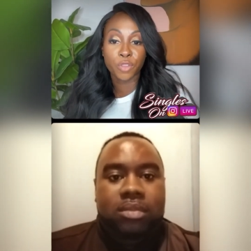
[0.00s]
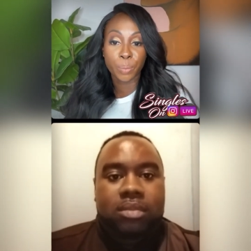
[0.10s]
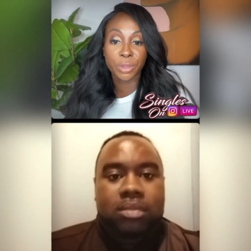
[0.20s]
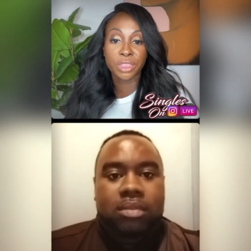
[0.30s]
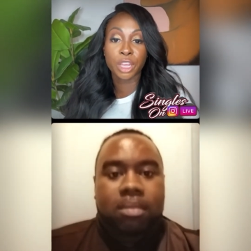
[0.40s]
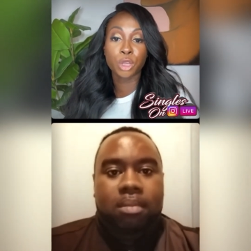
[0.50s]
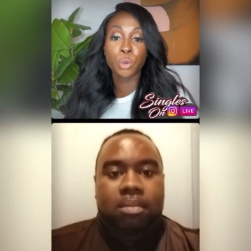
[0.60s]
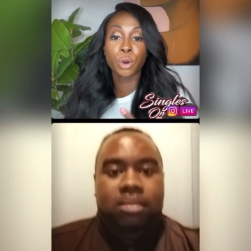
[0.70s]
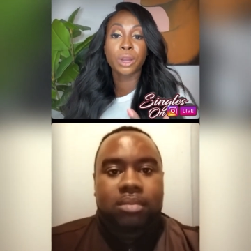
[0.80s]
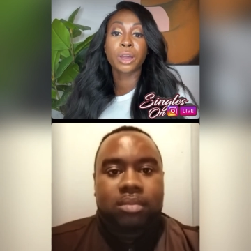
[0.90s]
Speaker 1: but then you
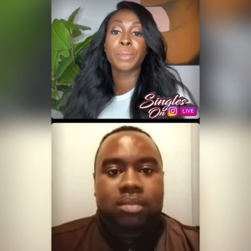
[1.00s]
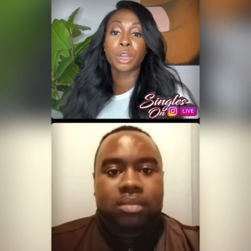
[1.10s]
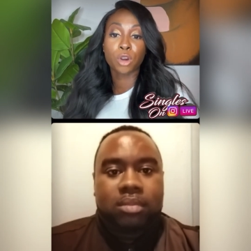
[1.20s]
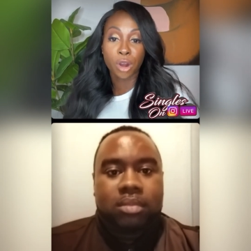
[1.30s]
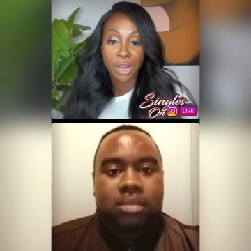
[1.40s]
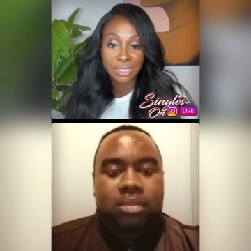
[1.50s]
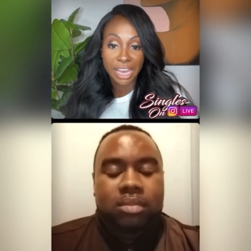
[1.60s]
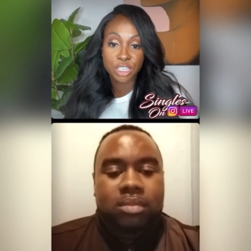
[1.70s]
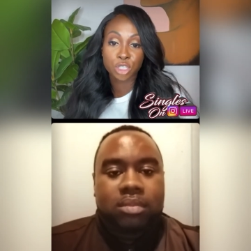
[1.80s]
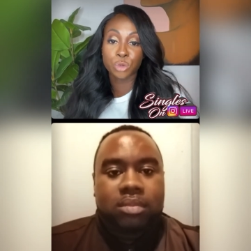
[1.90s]
were coming across
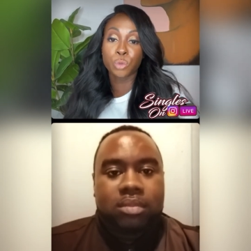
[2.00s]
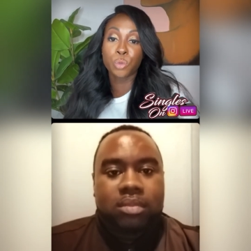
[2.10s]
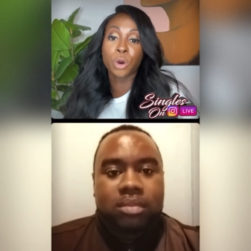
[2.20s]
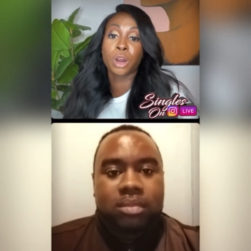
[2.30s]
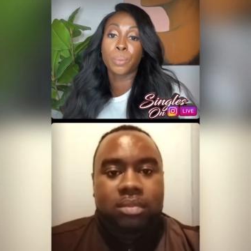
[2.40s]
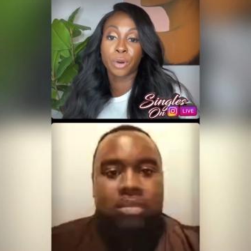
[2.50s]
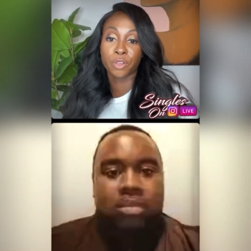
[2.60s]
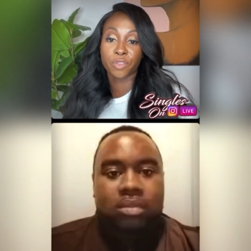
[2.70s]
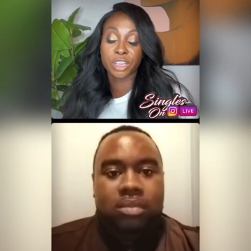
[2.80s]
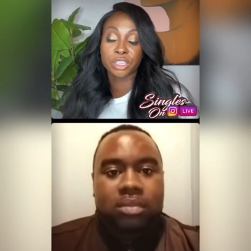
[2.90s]
as you were
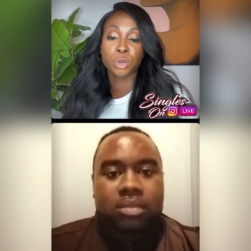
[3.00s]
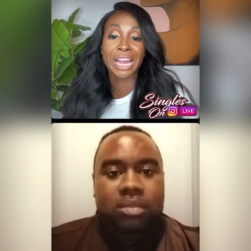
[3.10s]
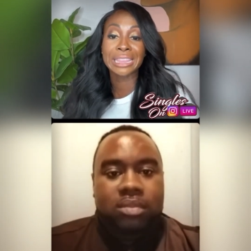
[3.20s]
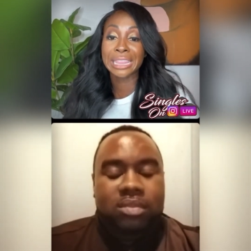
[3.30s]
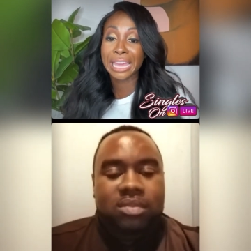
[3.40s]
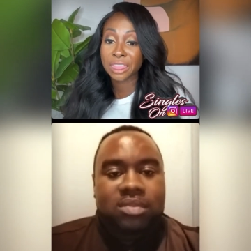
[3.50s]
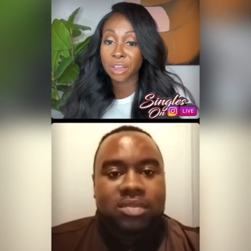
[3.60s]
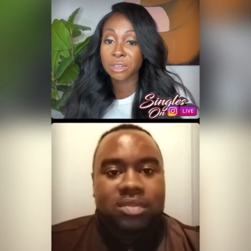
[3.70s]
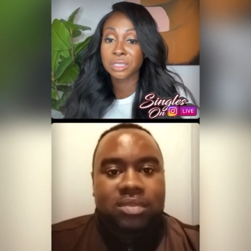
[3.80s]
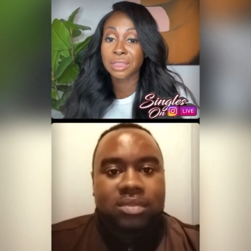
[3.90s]
perfect. So I think
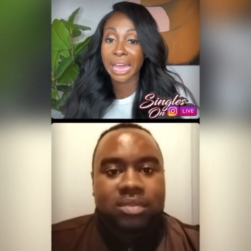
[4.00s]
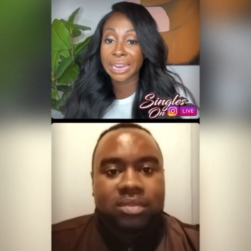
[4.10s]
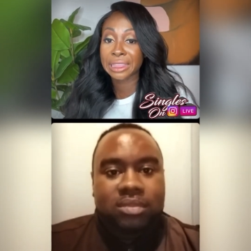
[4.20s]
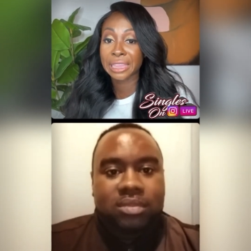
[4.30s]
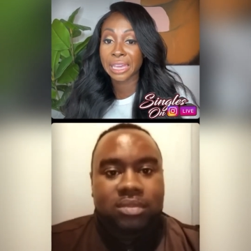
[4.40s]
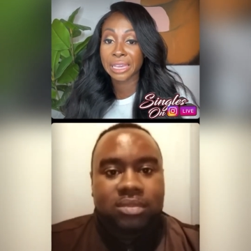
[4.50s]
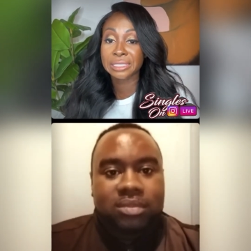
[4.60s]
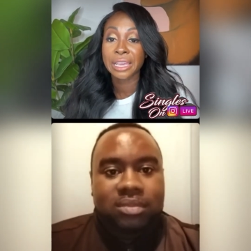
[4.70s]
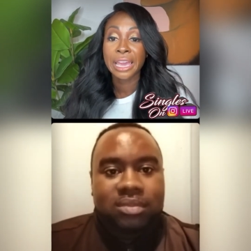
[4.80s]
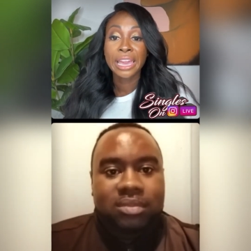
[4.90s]
there's a lot of things.
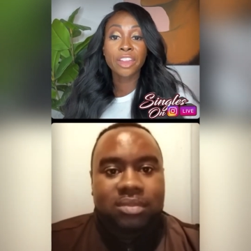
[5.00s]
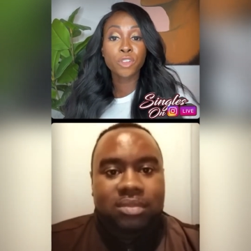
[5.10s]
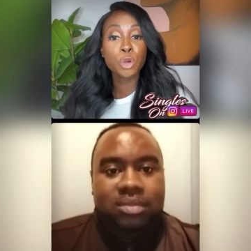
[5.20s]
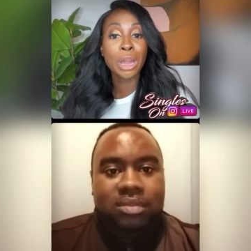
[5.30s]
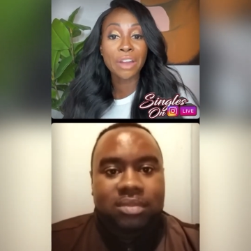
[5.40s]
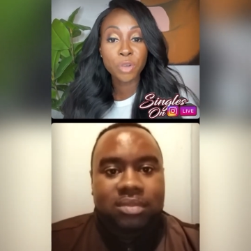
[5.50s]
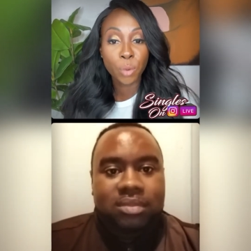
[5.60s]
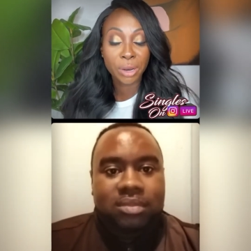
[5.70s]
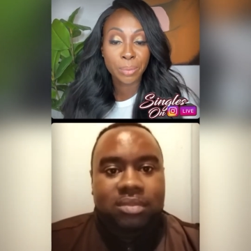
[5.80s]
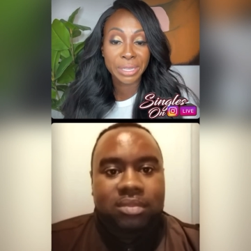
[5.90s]
If you ever
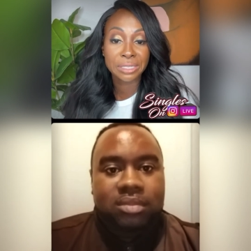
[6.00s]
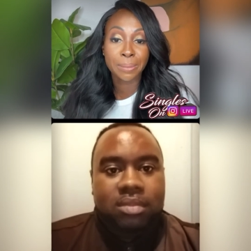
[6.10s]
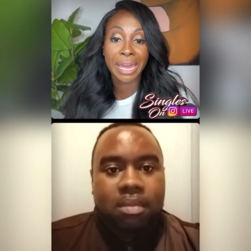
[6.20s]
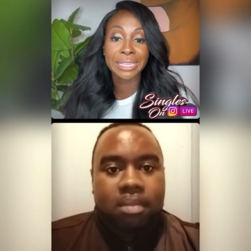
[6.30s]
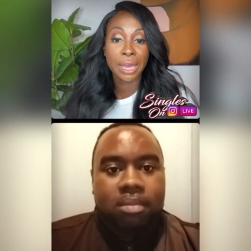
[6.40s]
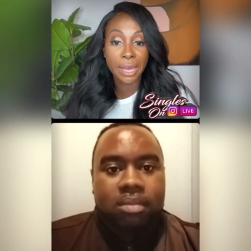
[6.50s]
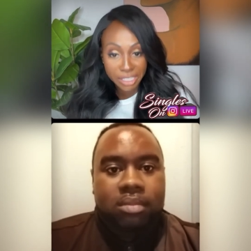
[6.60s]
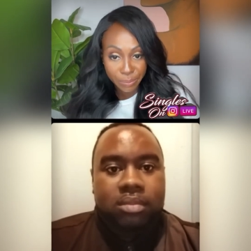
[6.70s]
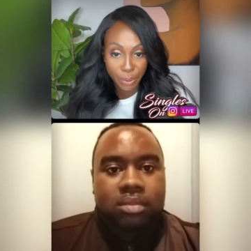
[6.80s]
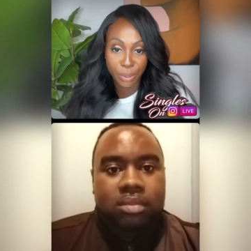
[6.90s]
want to be somebody's
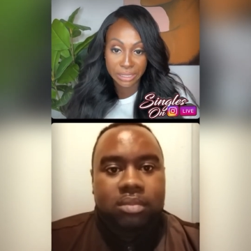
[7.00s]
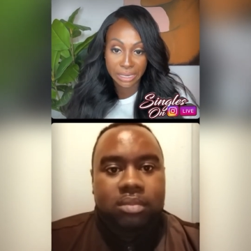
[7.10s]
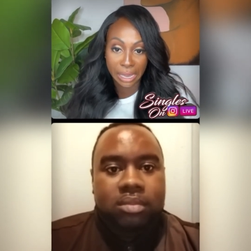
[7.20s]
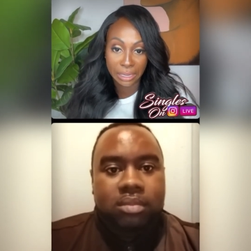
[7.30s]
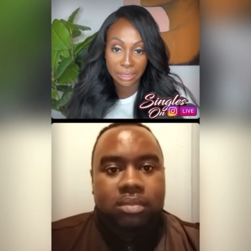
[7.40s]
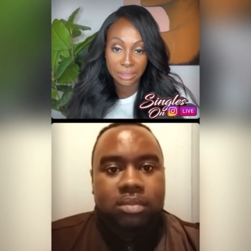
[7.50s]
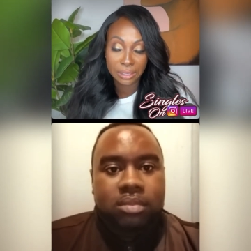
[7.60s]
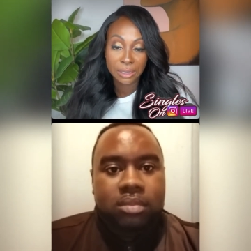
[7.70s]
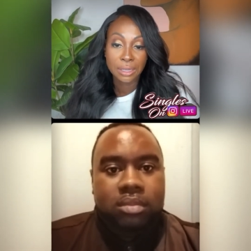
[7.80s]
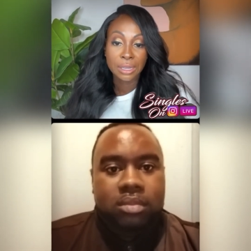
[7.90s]
husband one day,
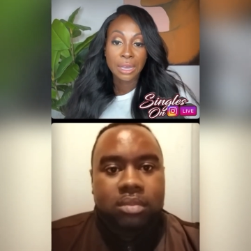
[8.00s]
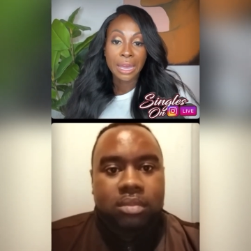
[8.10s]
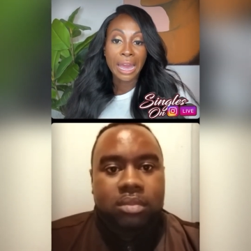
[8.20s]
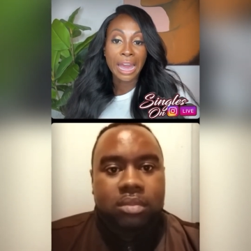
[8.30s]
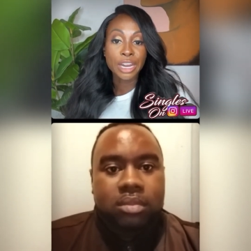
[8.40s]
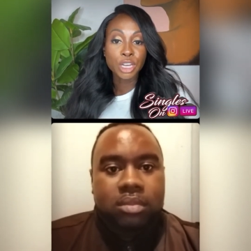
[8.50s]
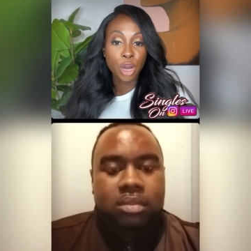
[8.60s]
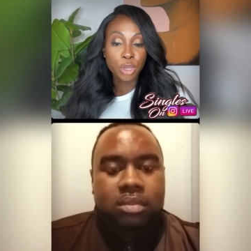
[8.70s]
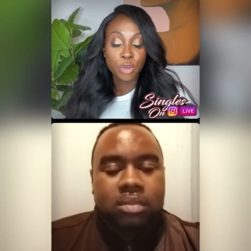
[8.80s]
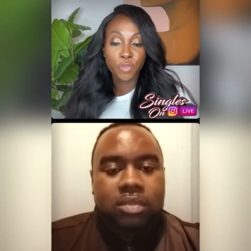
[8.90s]
I know
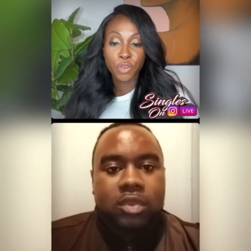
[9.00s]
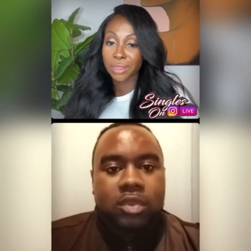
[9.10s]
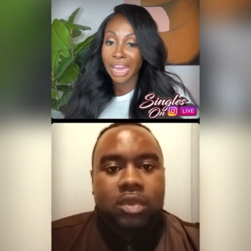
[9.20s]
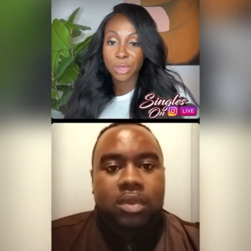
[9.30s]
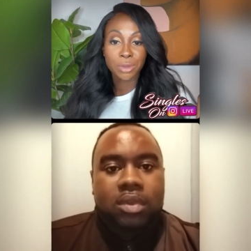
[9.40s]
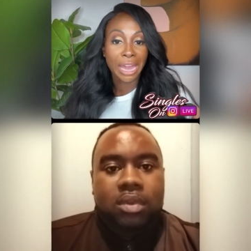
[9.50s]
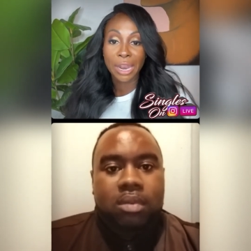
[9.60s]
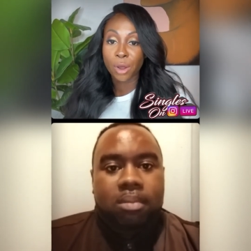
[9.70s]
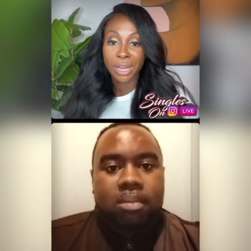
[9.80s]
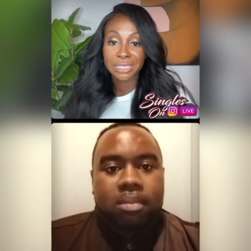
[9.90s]
you feel like you got
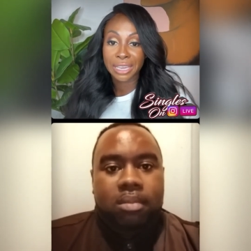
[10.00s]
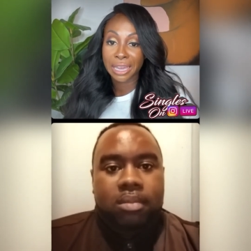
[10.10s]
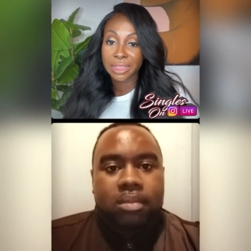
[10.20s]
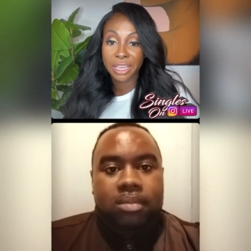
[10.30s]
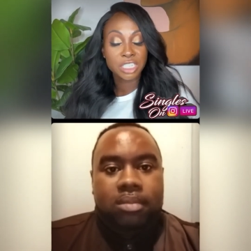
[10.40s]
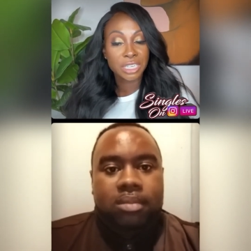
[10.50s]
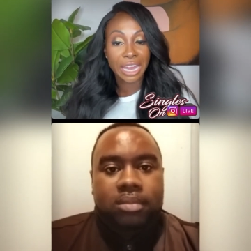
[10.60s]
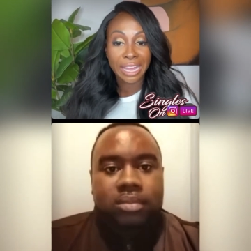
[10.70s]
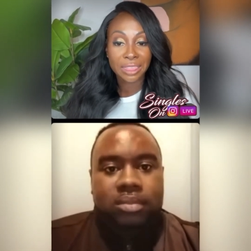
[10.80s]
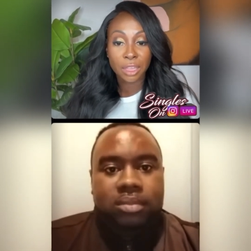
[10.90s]
it all together because you
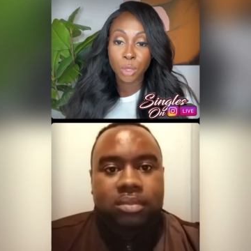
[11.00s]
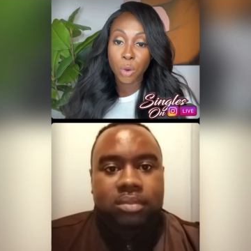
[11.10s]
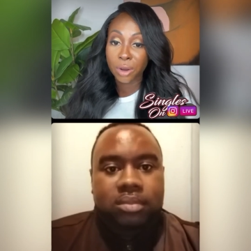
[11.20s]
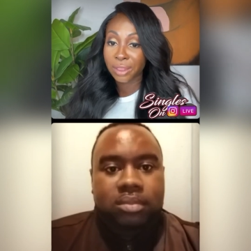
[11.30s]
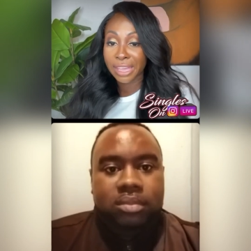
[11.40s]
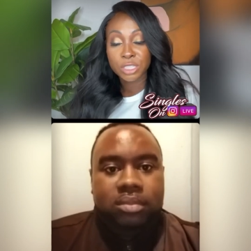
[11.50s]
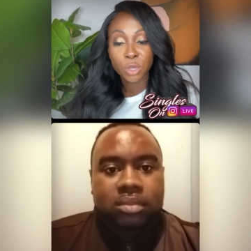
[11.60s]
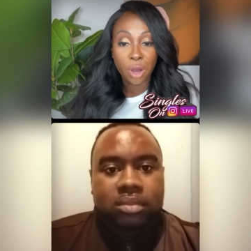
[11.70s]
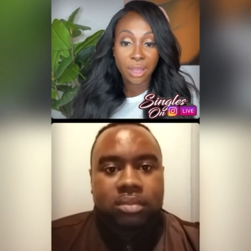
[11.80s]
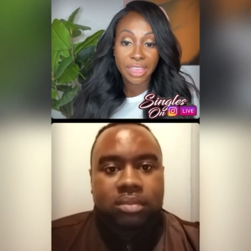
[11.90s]
got the Lord and that's
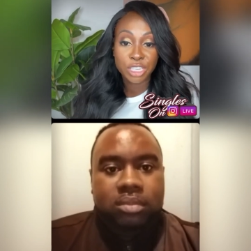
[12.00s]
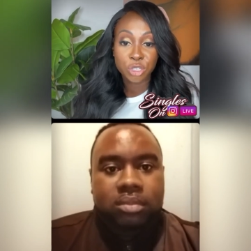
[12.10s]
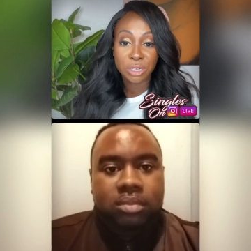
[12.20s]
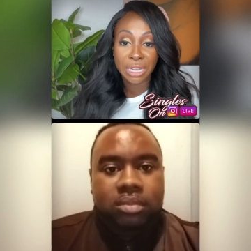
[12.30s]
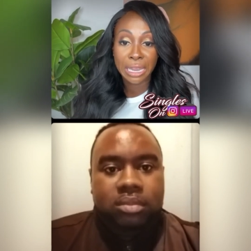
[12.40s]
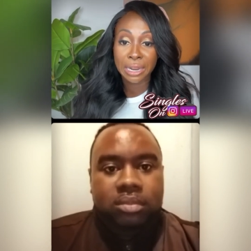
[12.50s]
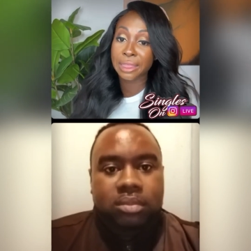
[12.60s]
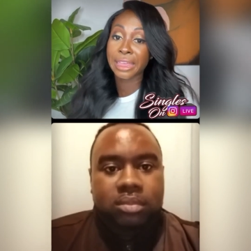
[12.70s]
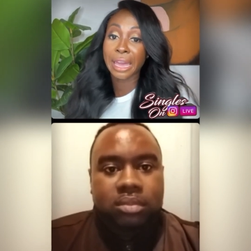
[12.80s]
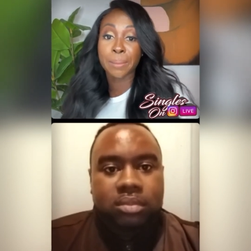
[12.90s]
all that you need, and
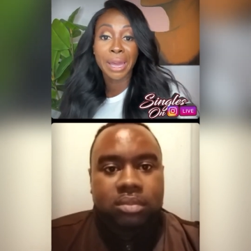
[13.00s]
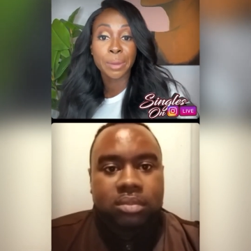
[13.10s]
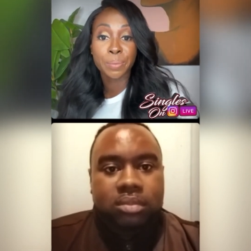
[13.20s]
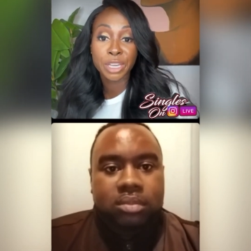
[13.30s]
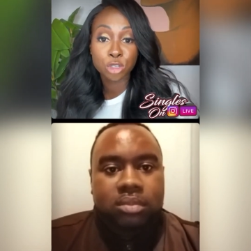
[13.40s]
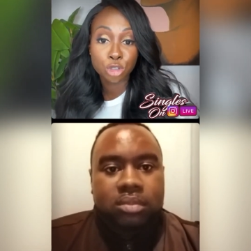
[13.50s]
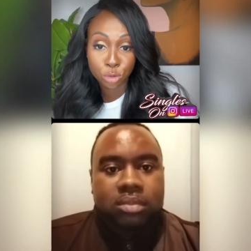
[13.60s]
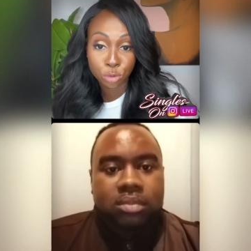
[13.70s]
that might be true.